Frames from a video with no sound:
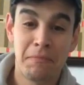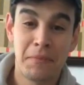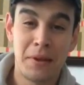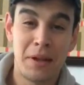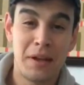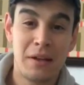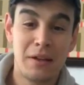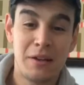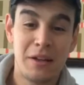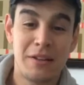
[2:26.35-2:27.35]
Yeah?
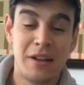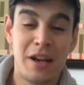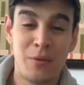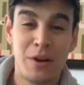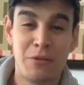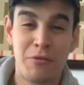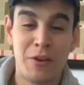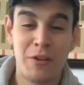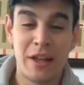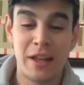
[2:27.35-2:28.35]
Like, did anyone else
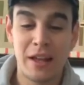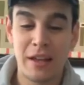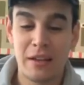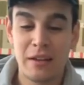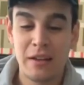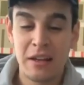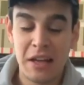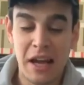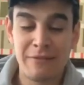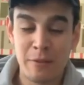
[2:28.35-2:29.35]
feel that, like,
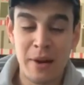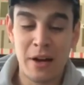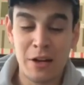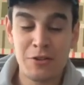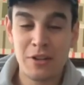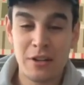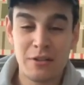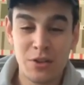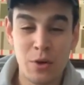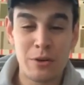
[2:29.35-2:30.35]
after about 100 or
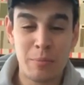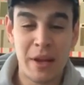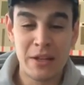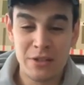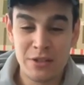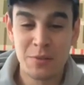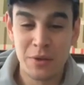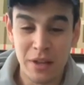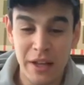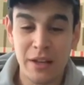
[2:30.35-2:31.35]
200 pages,
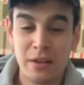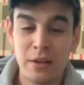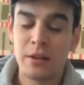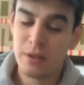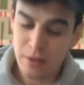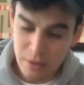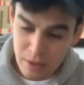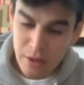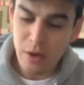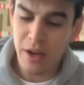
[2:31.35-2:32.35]
we're like,
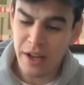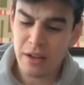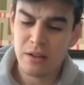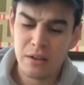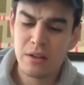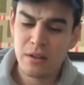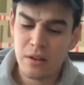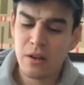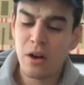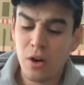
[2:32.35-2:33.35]
okay?
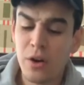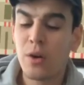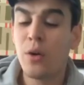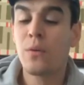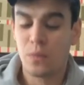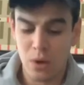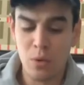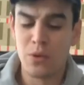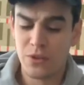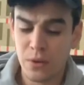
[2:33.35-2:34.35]

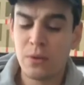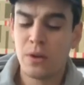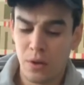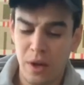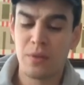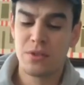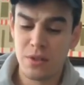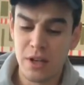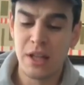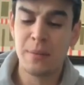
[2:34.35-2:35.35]
We're still
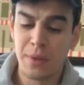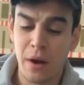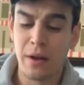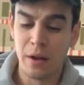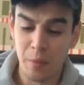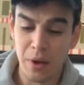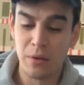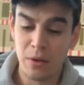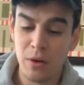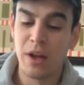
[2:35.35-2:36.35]
going to keep talking
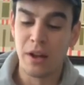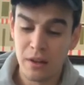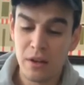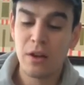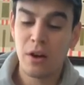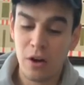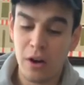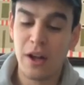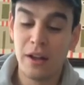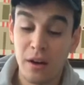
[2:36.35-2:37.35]
about, okay,
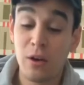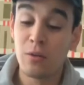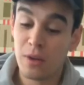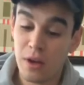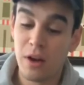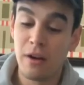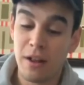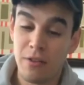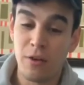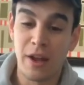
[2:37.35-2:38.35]
all right,
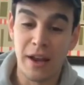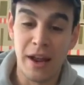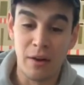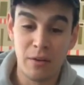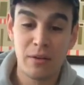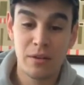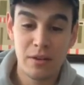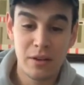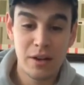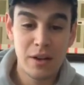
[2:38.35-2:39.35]
it's okay now.
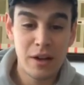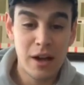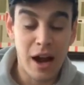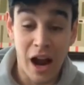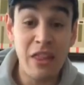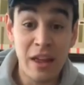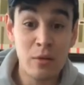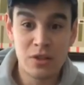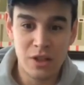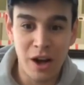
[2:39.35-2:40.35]
I think it
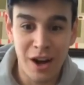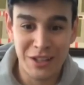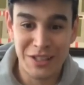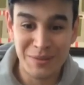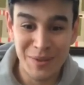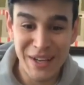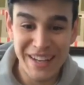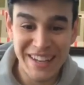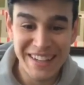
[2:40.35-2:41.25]
was an awesome read.